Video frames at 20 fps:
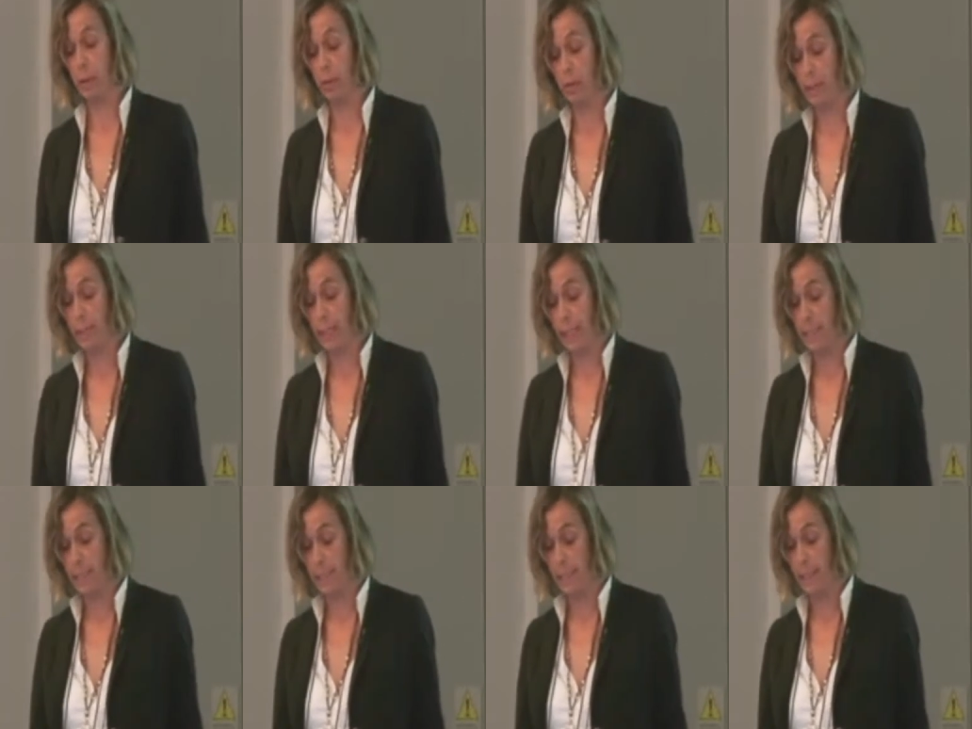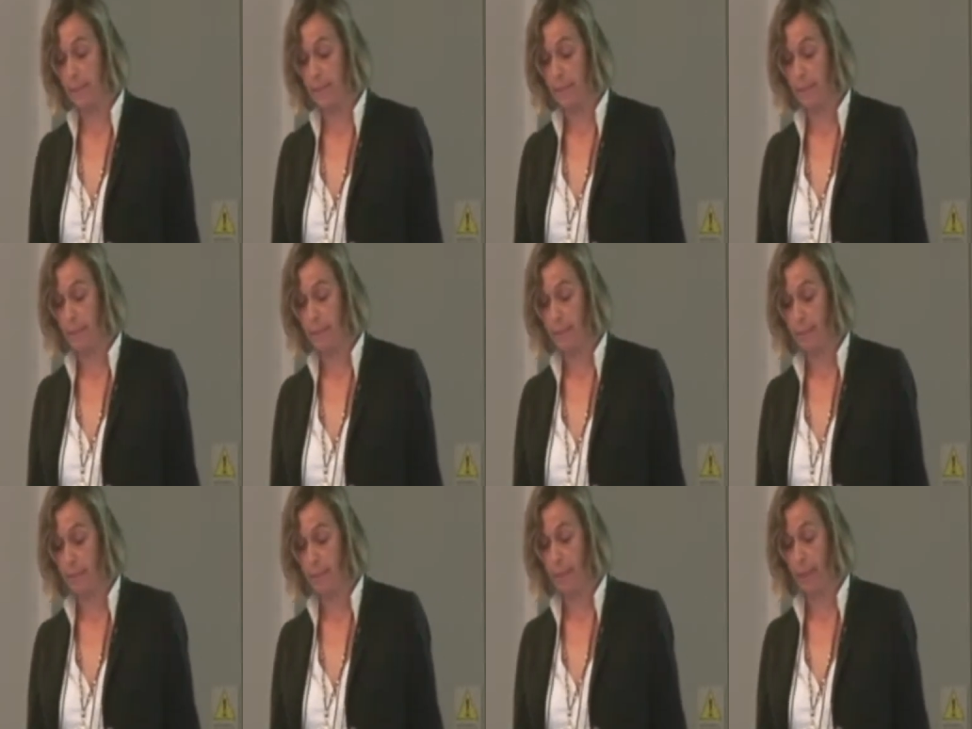the data
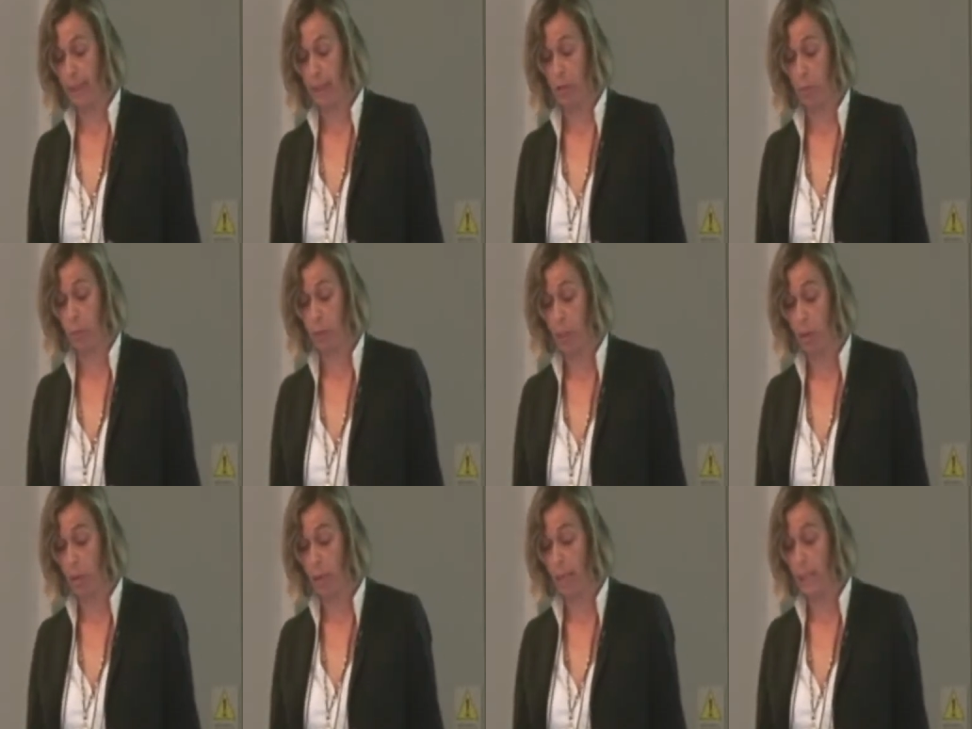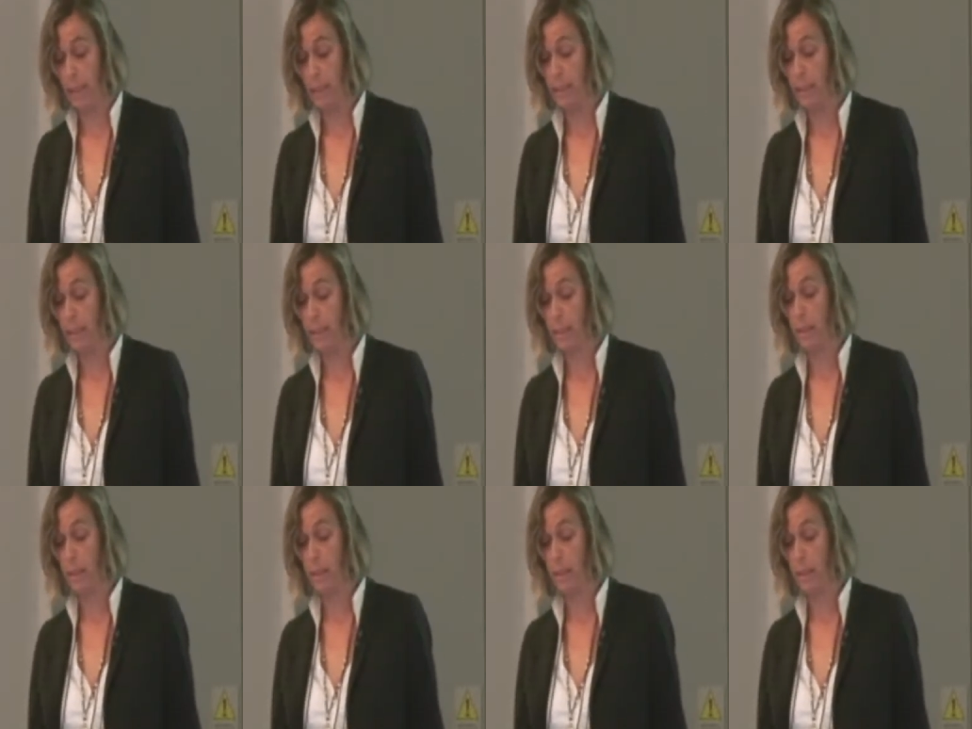that we collect,